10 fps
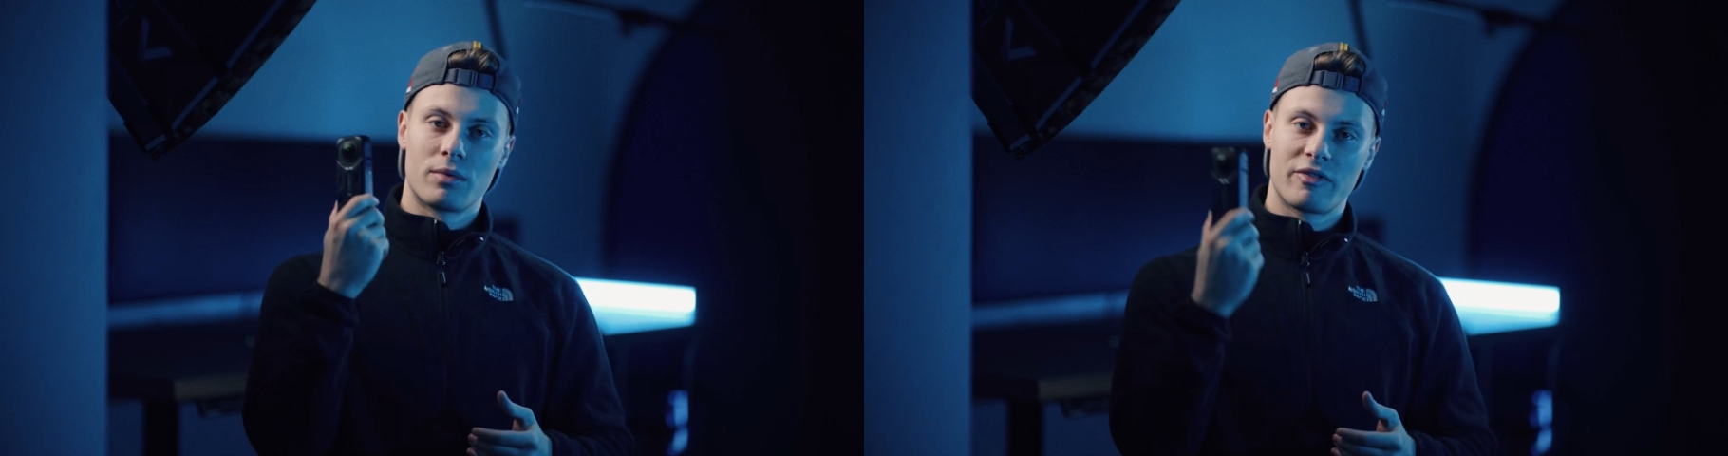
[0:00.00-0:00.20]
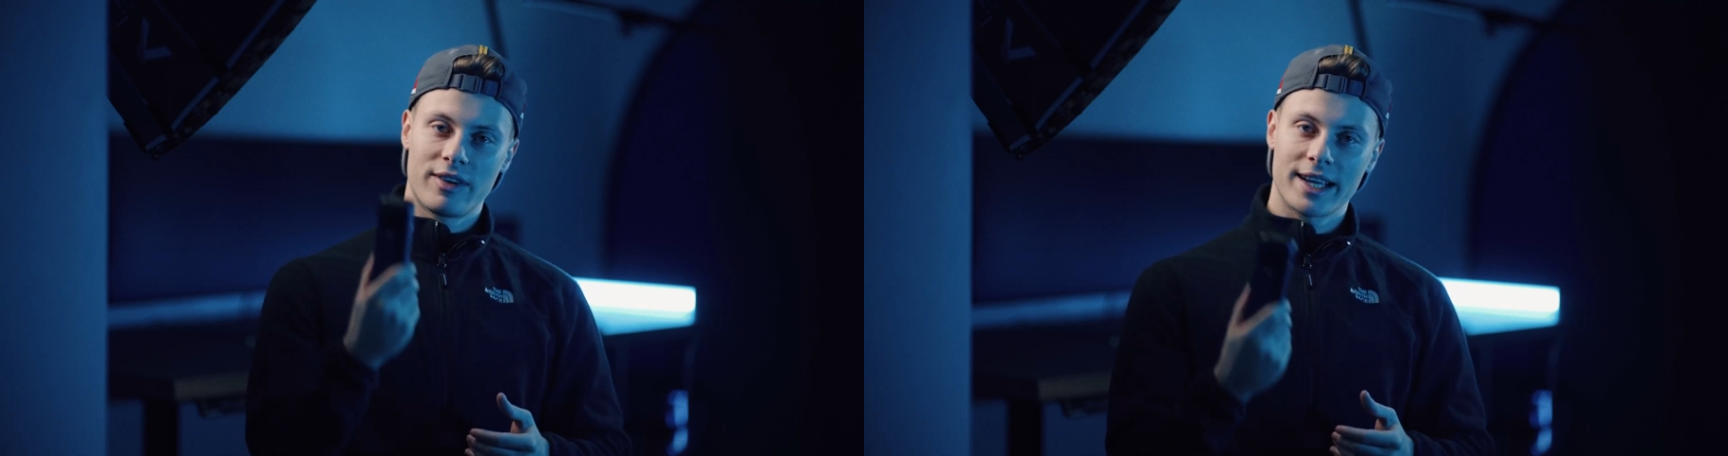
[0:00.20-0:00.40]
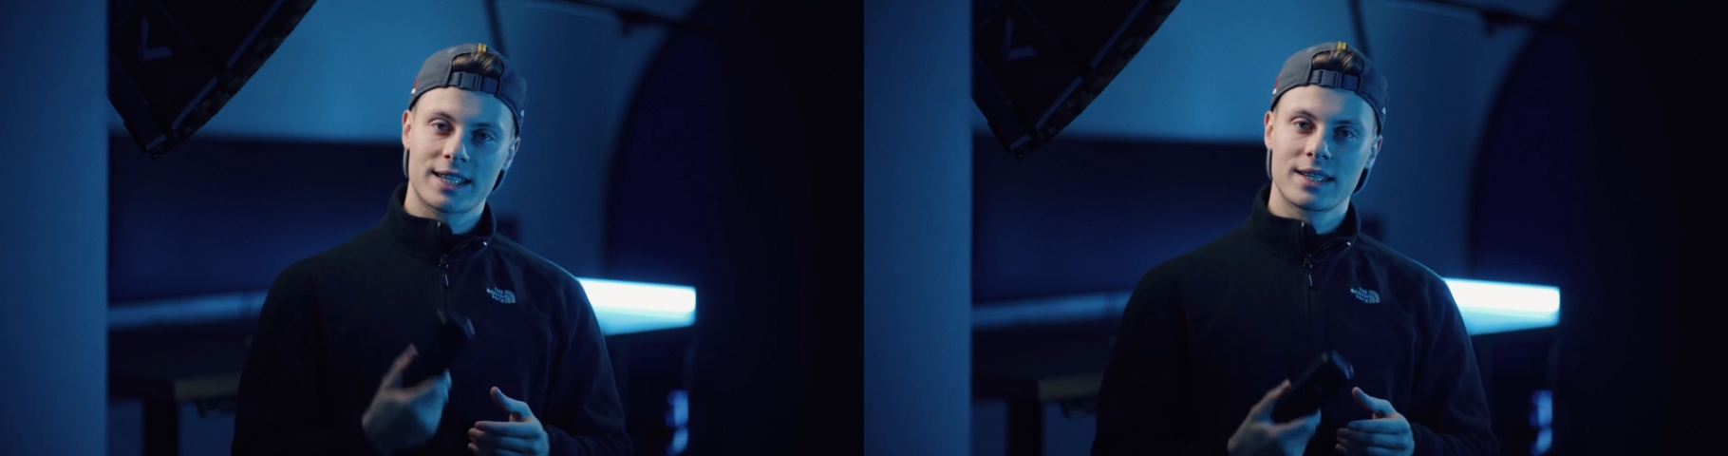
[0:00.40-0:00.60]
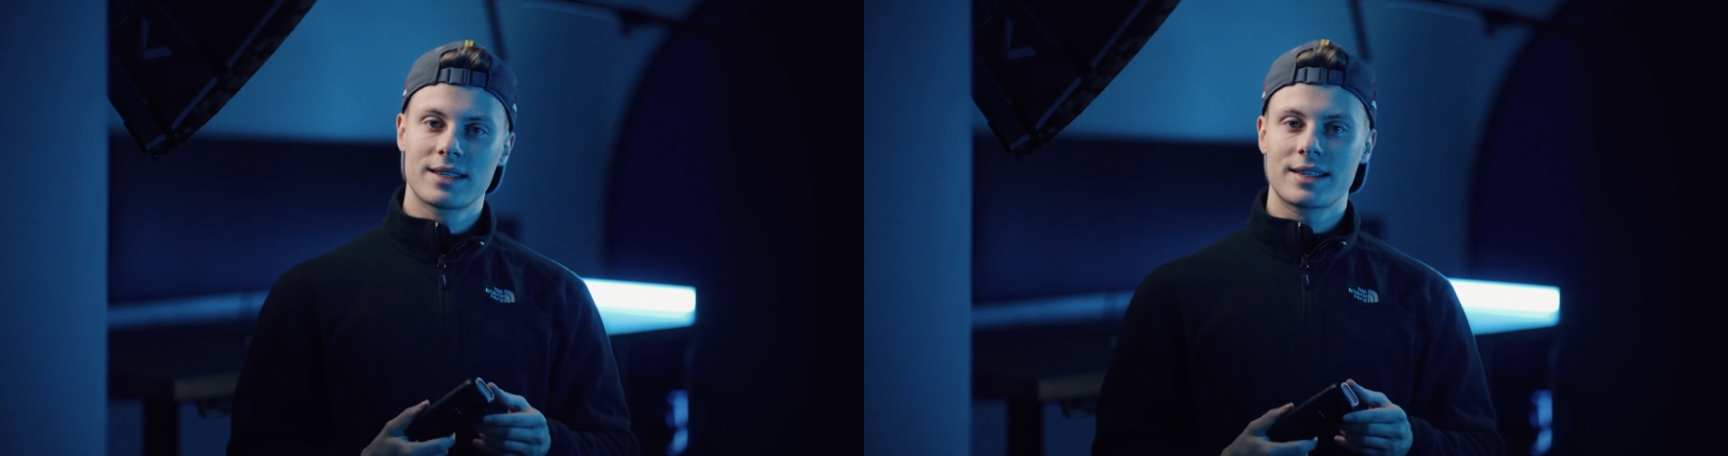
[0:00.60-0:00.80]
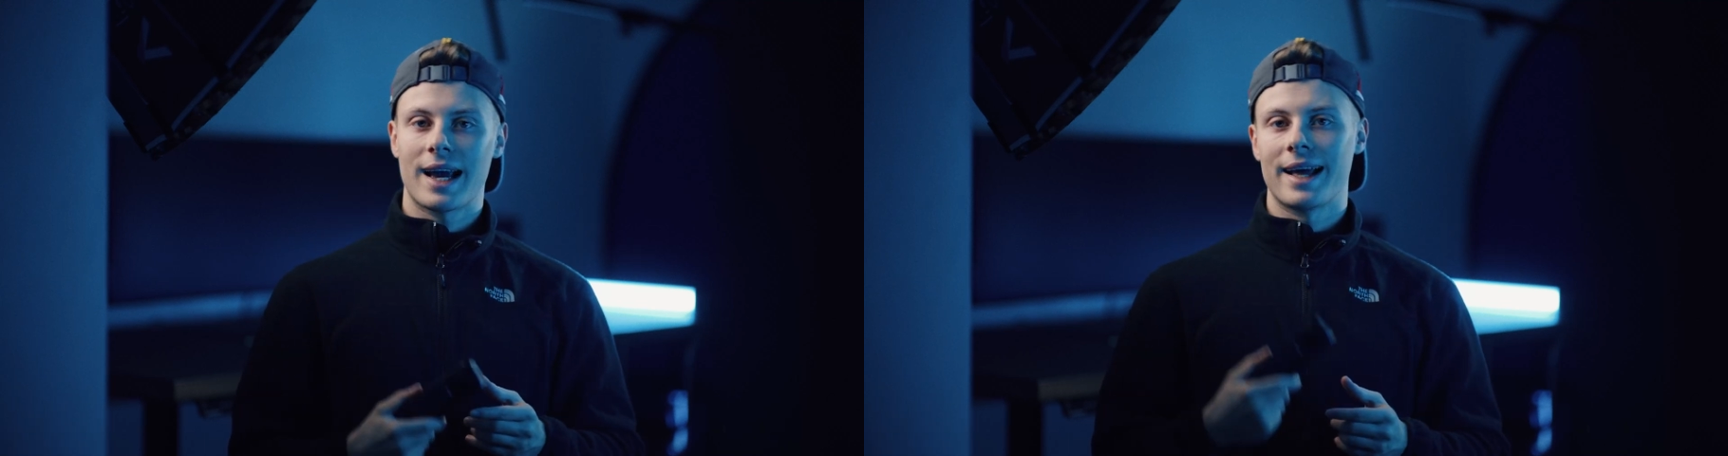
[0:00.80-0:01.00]

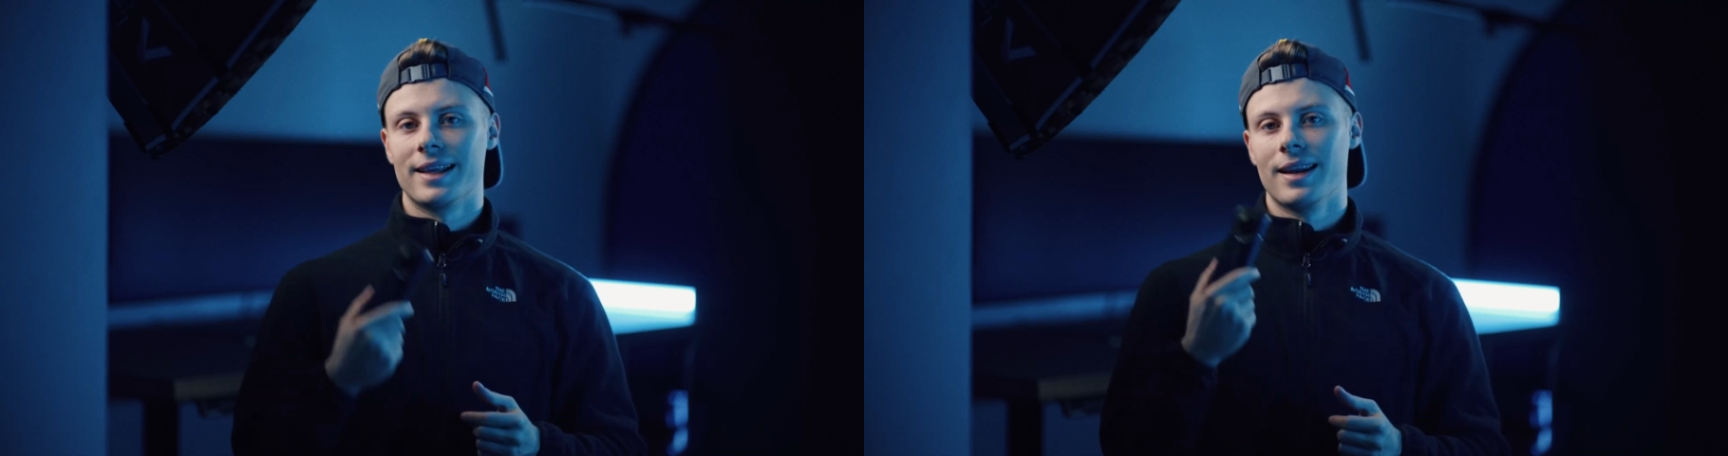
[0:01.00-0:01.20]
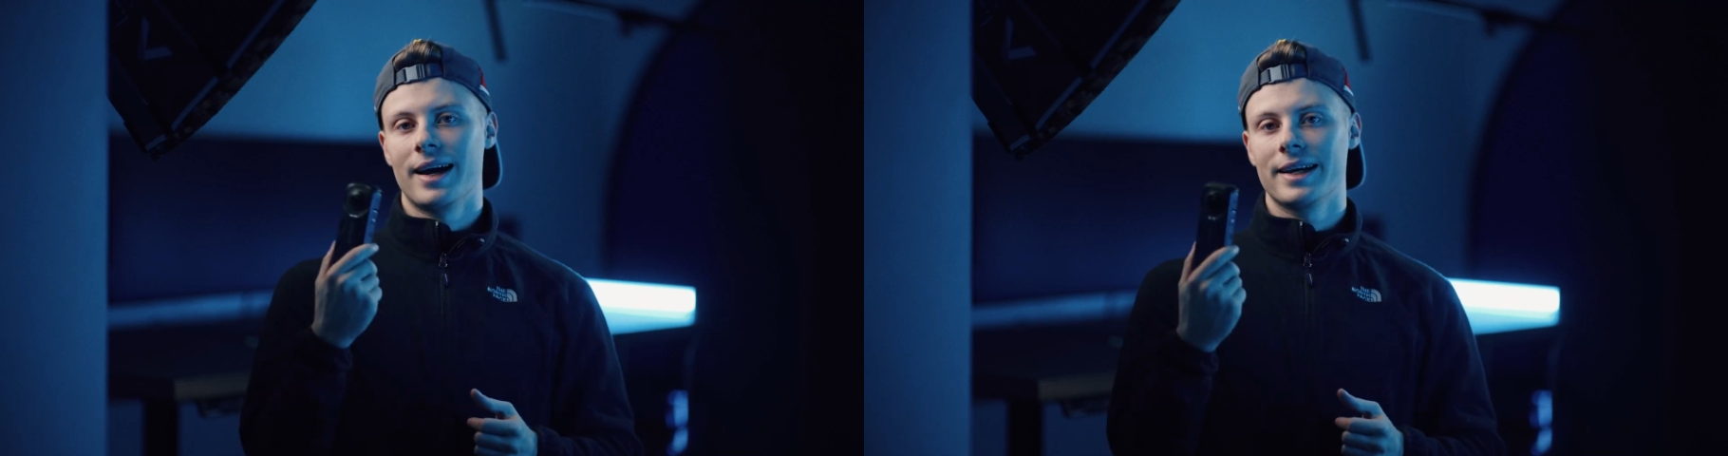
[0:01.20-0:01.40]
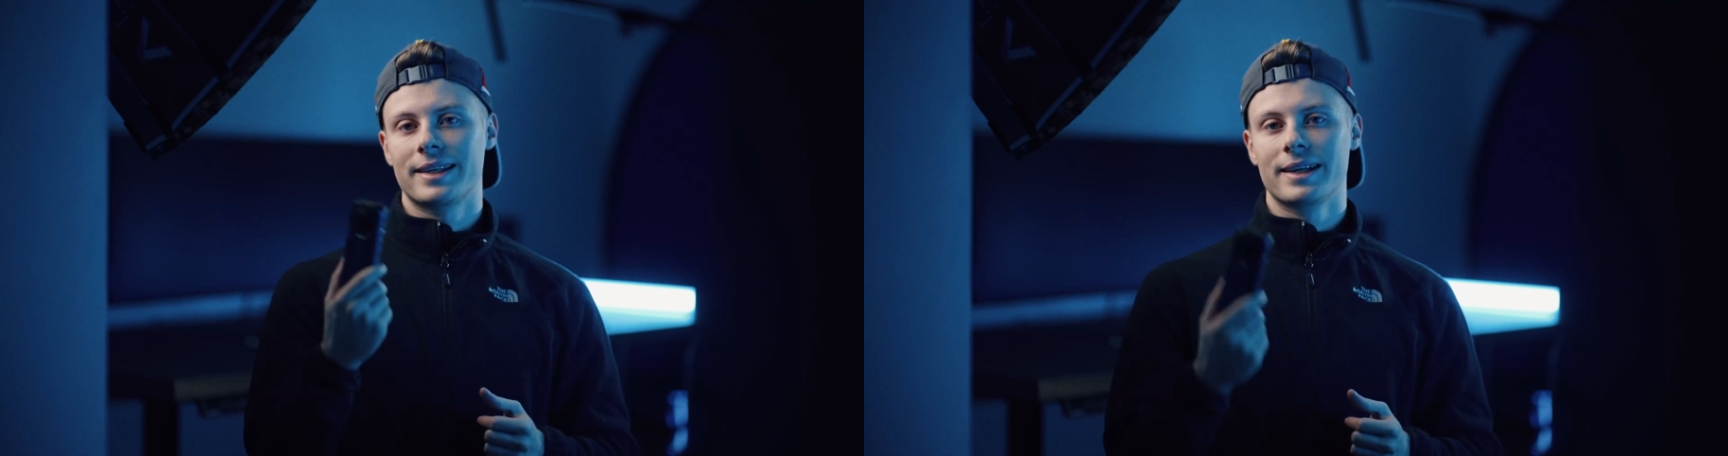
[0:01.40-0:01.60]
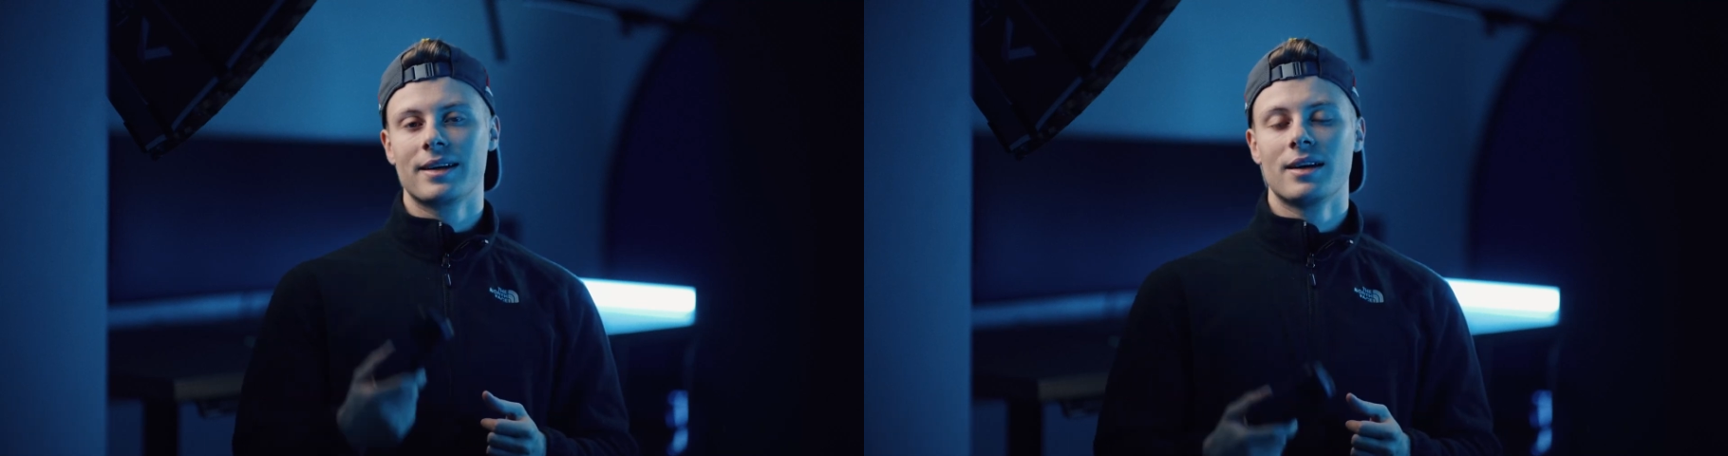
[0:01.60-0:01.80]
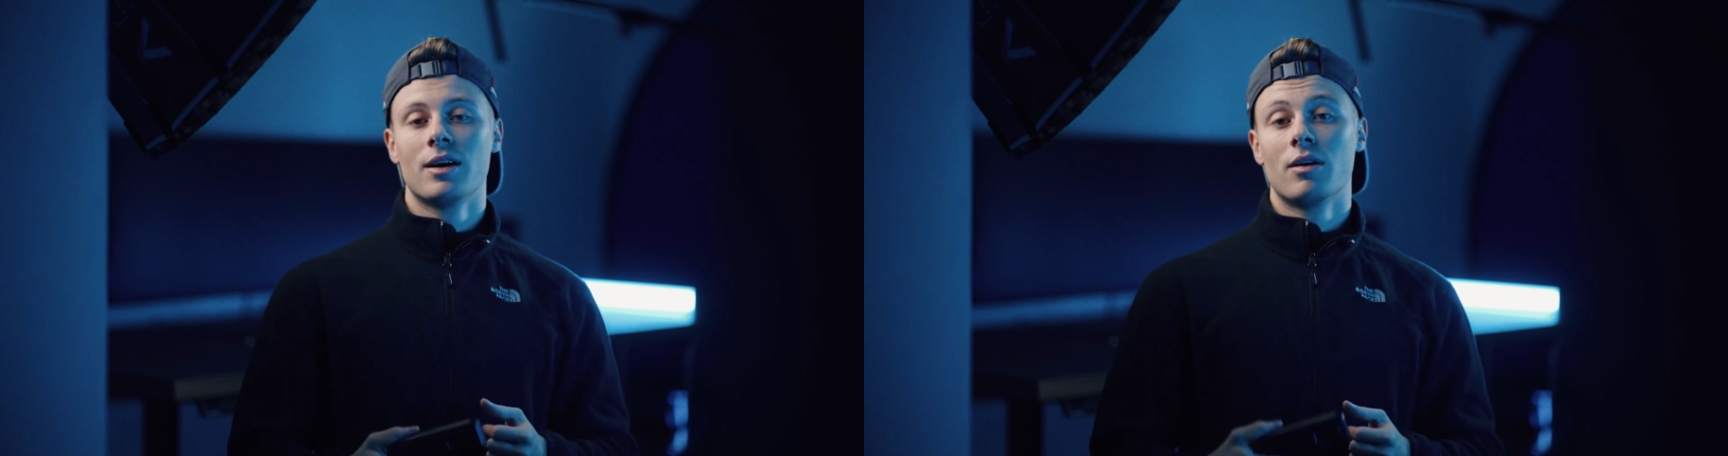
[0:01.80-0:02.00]
reflections and the lighting